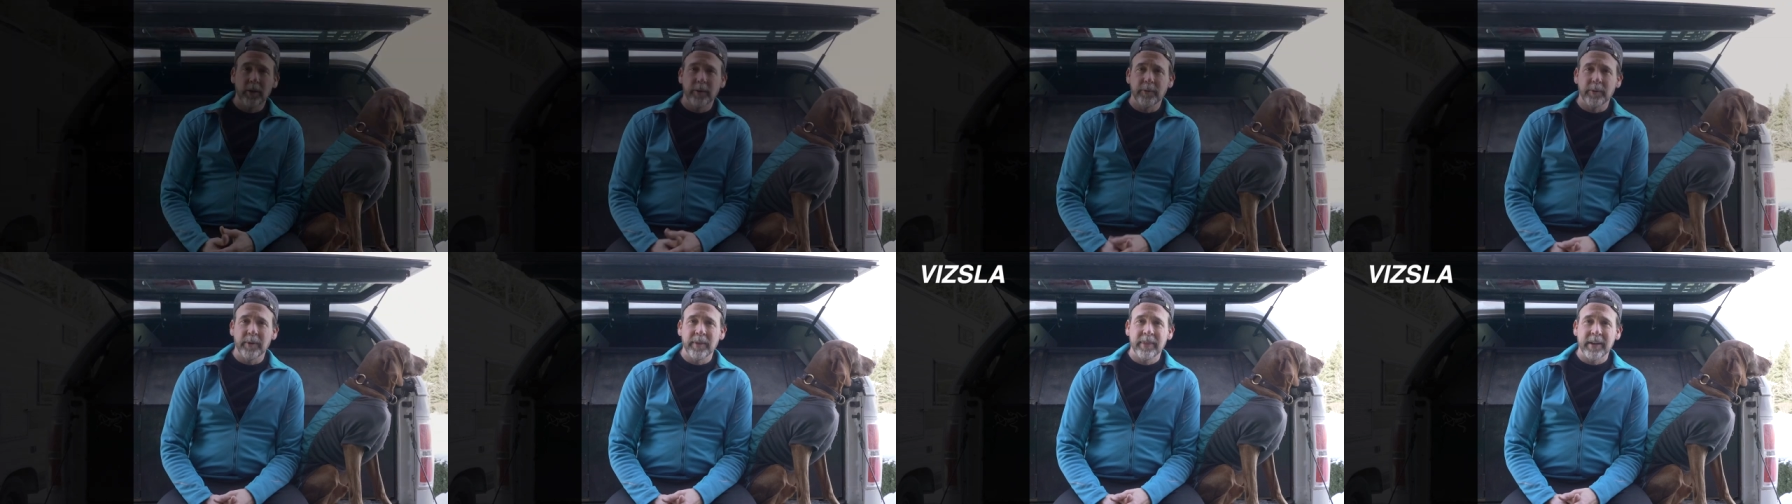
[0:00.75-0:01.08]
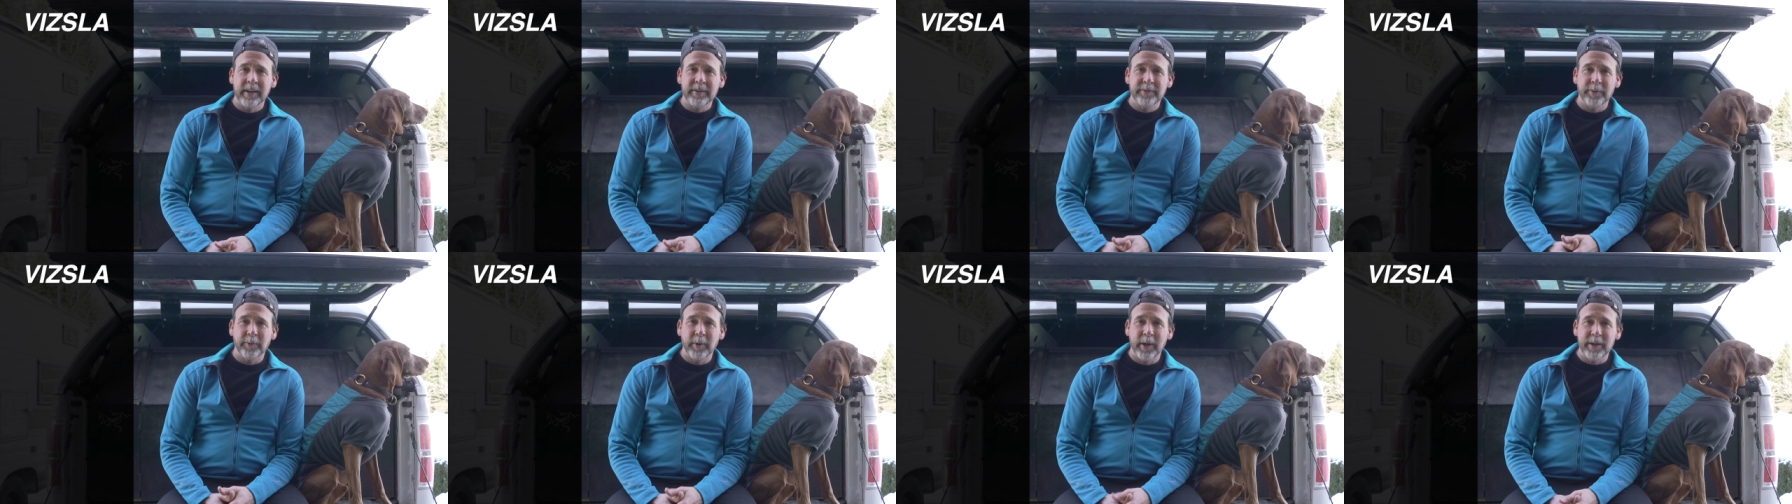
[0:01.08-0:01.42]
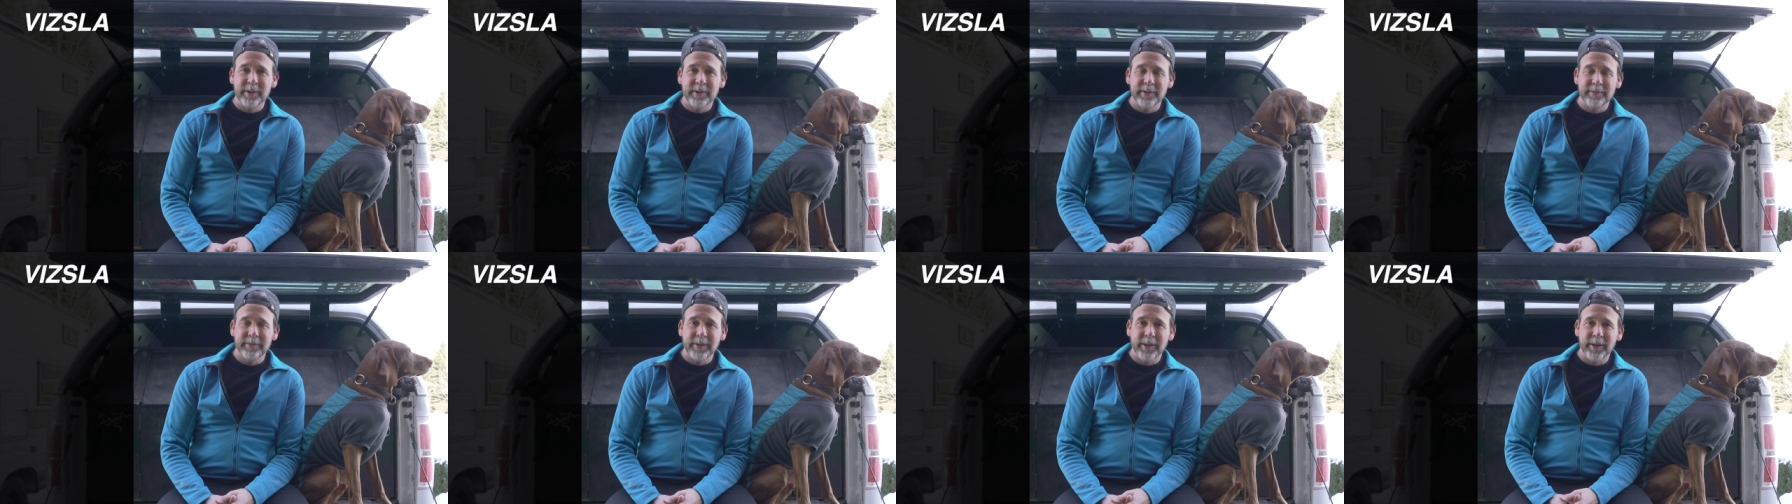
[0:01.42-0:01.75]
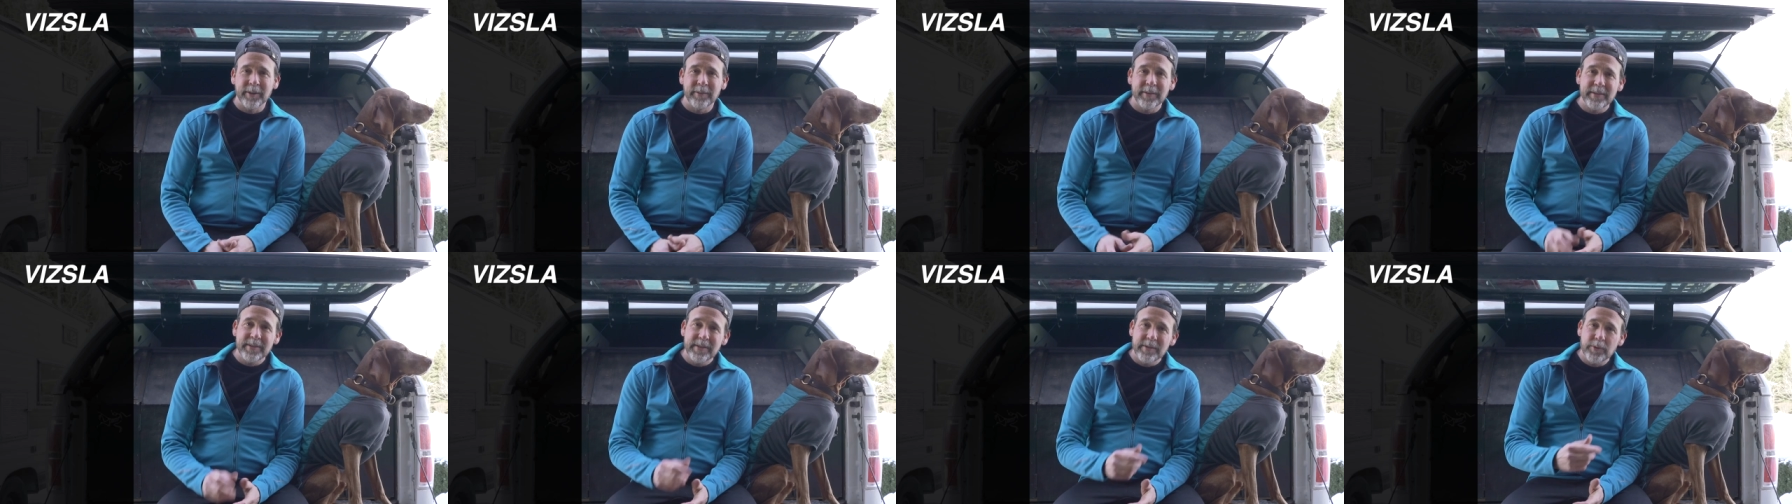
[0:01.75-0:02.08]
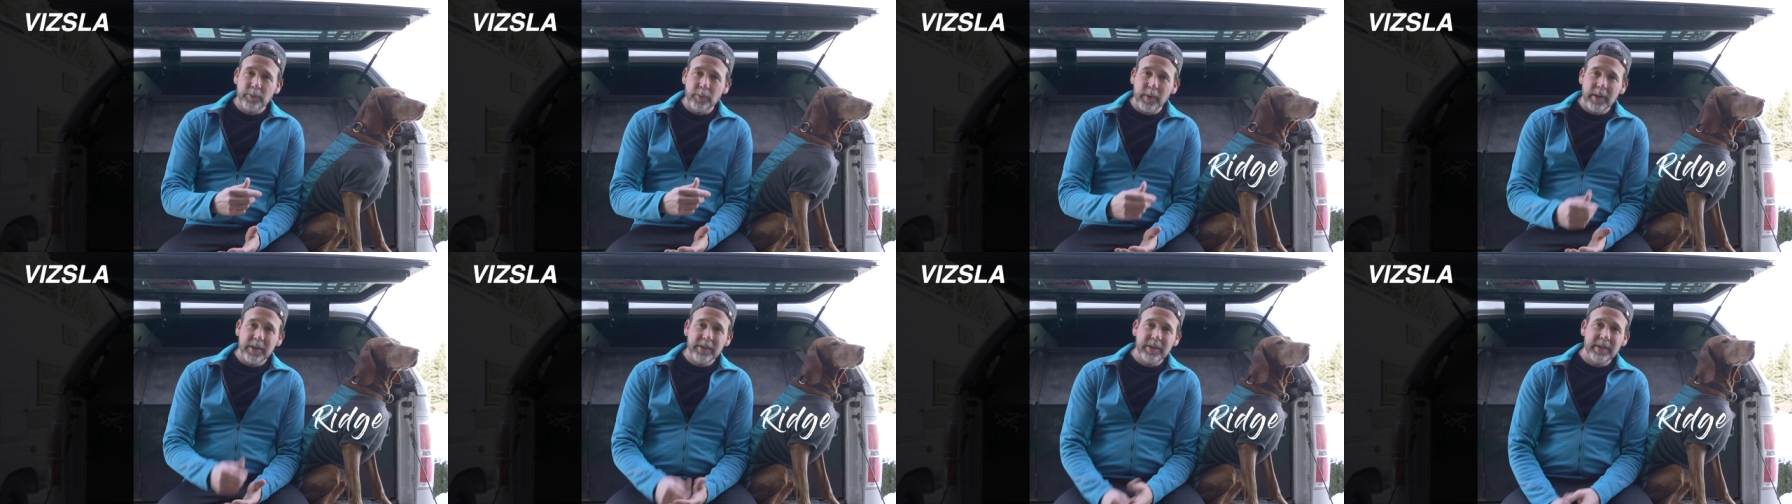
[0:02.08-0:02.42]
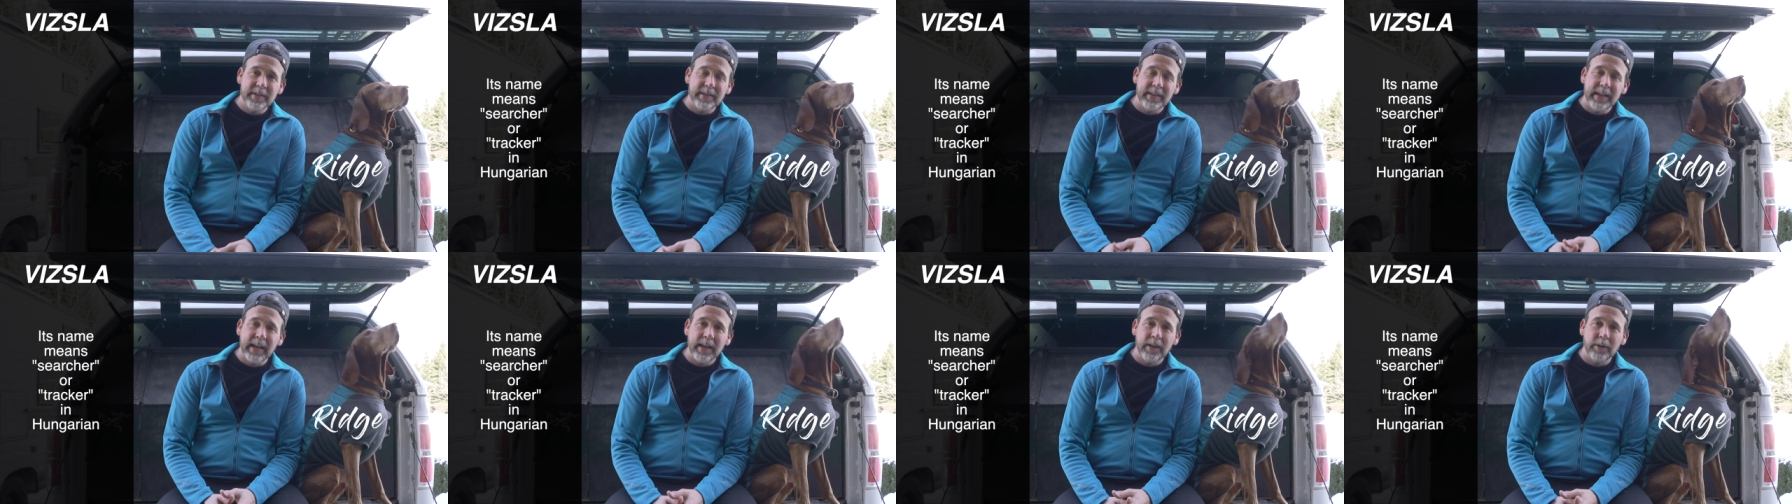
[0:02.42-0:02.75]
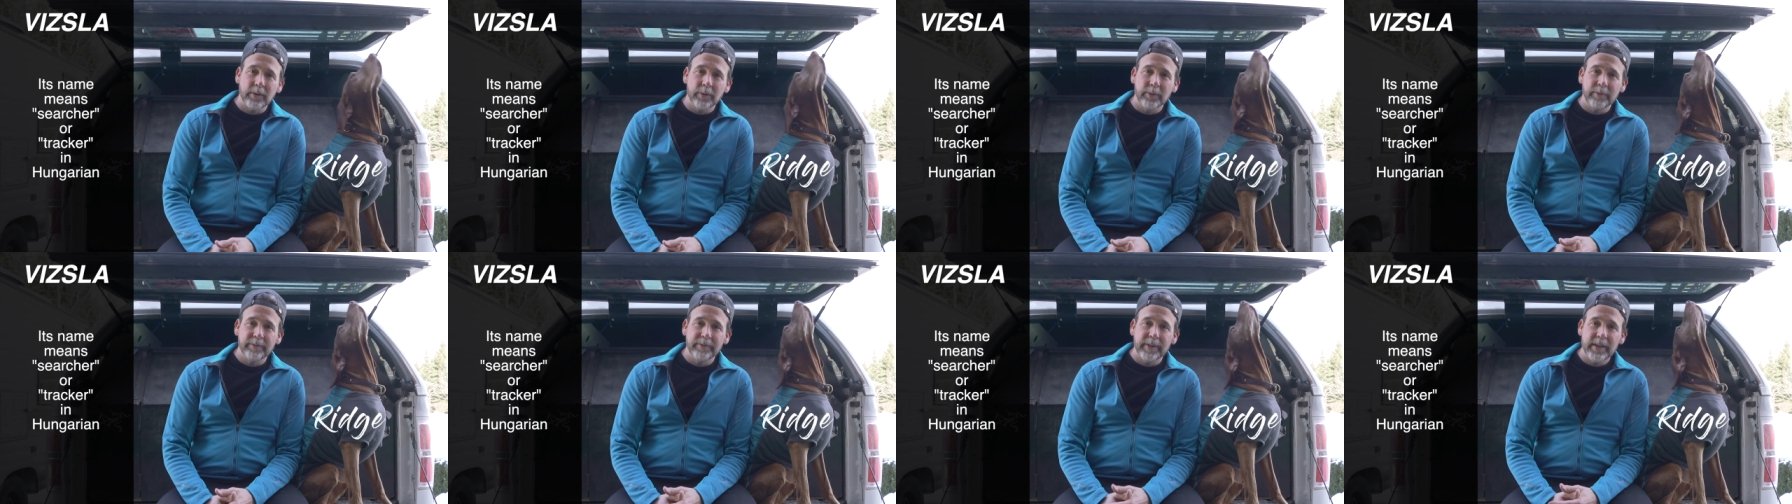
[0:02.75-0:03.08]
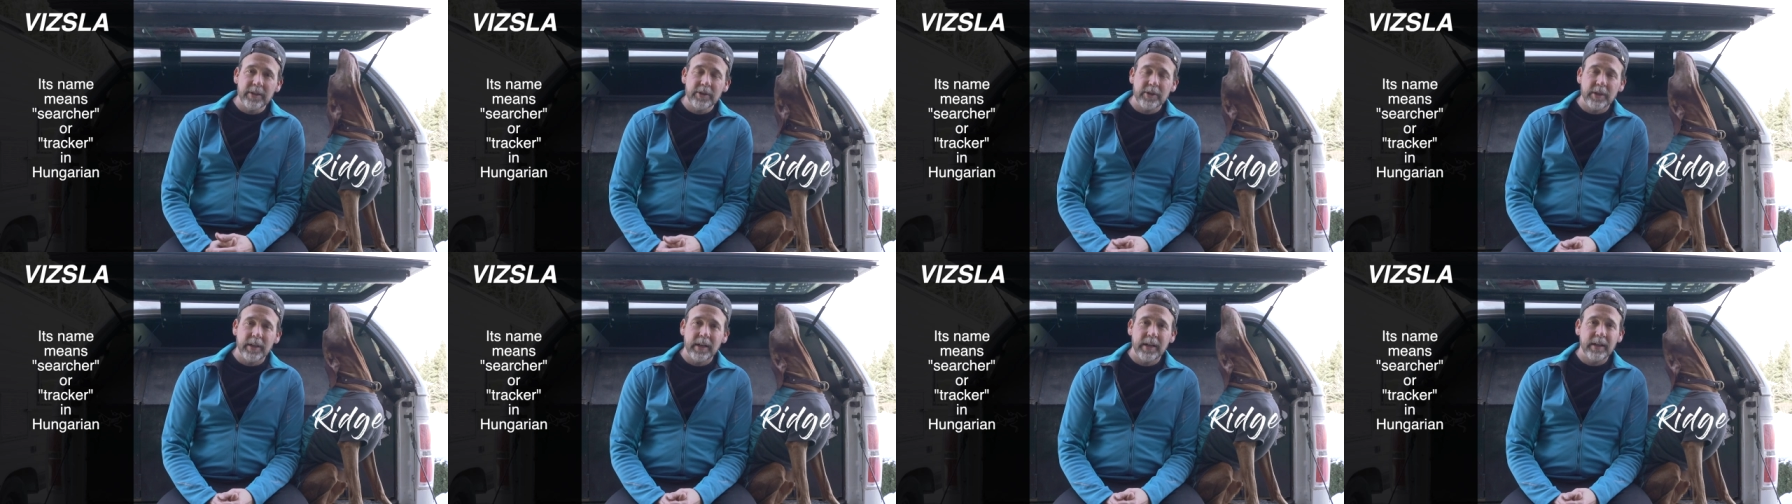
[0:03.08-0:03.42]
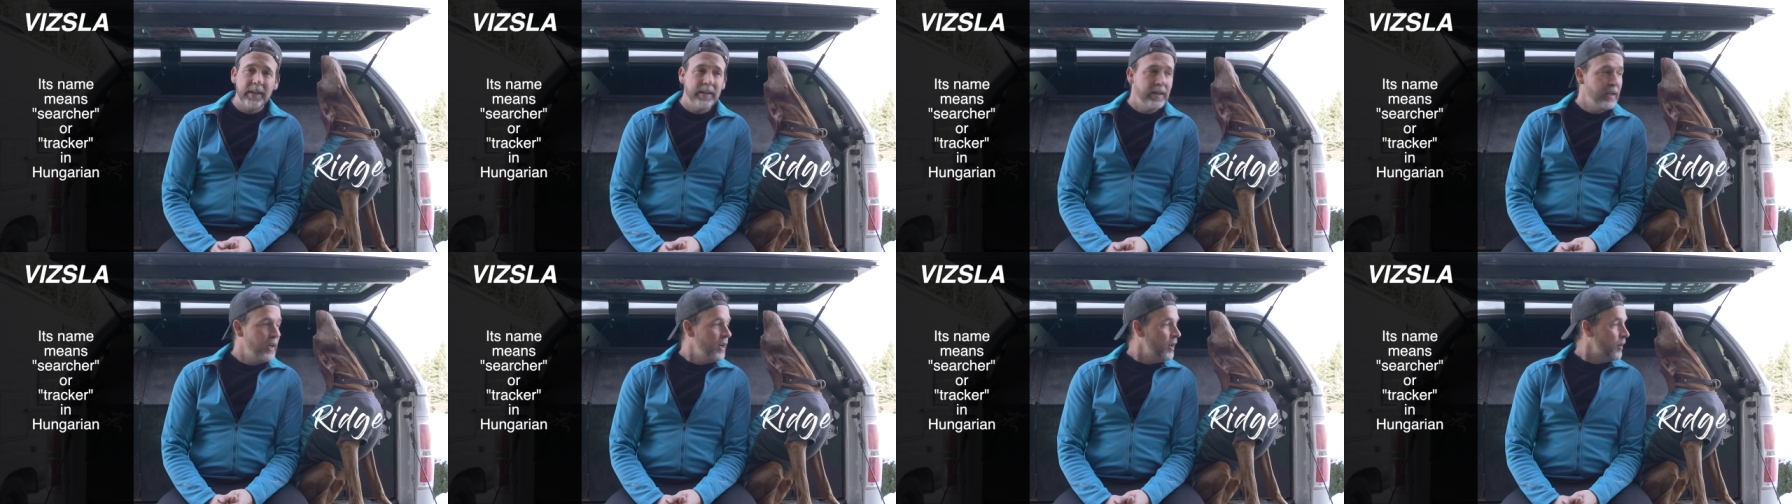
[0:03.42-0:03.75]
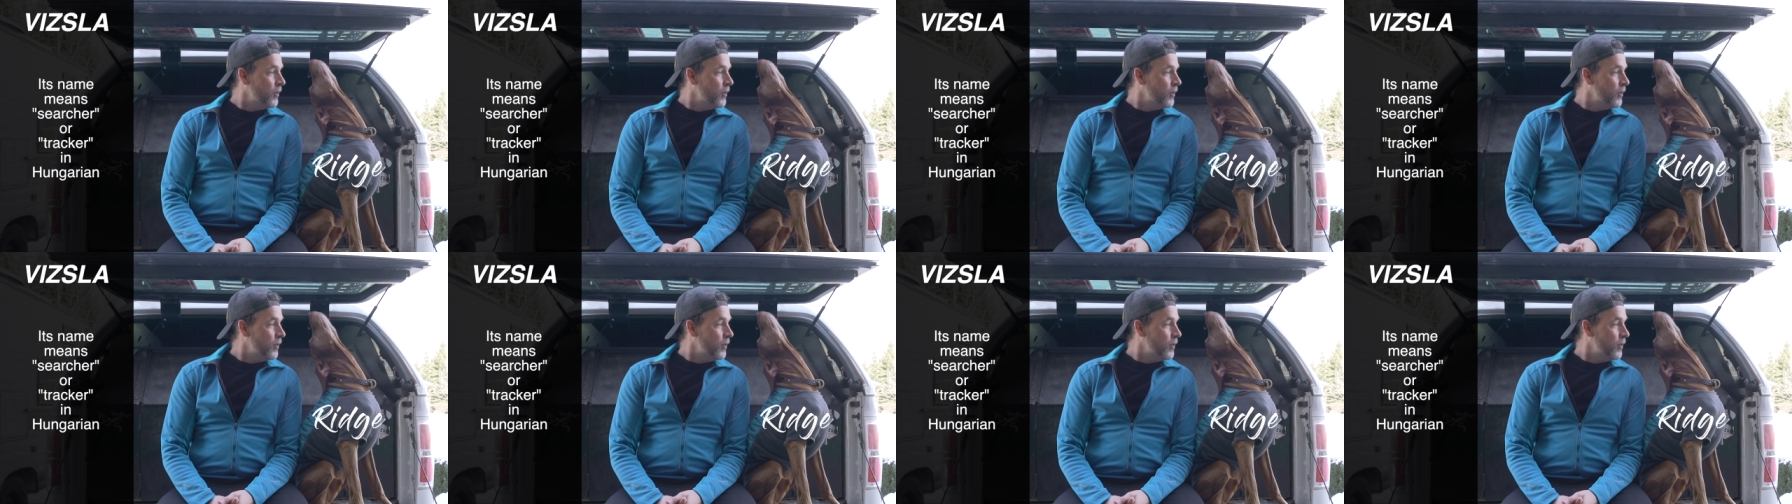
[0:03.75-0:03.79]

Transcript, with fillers: everyone, thanks for watching the video. This is Ridge, he's an eight-year-old Vizsla.